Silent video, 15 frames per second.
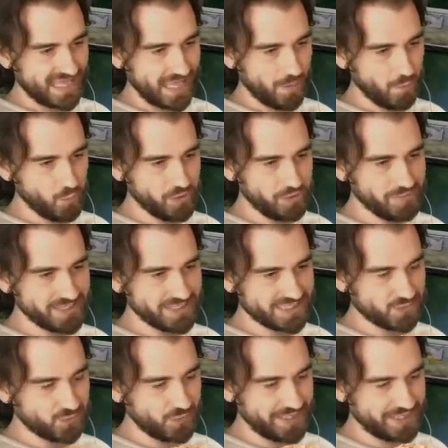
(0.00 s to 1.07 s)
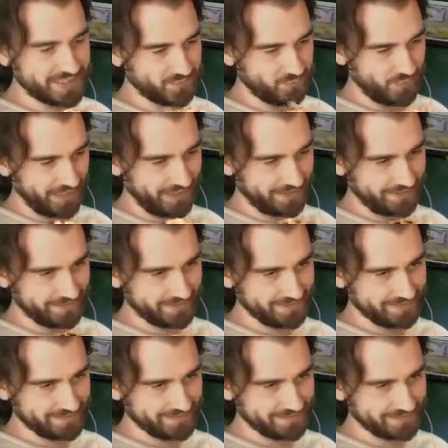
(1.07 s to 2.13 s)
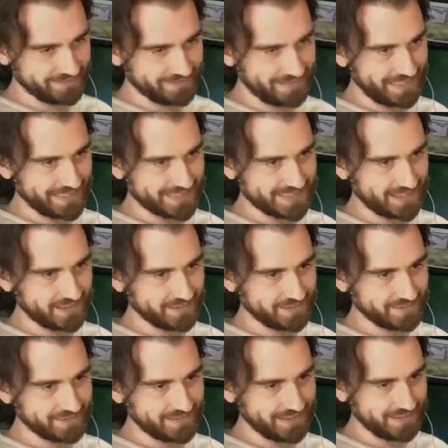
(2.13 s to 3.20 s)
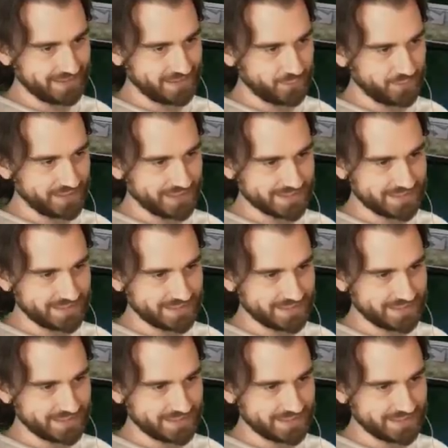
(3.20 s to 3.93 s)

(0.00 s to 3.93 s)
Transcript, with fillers: It would be sweet Let's. I think we just need